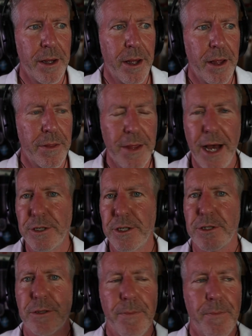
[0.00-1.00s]
That
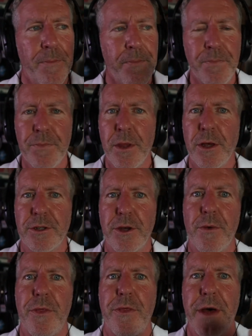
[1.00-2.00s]
just, so
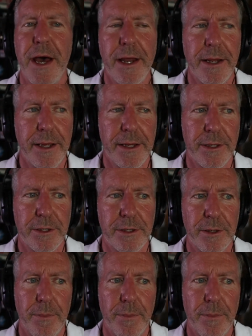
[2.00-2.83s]
that is,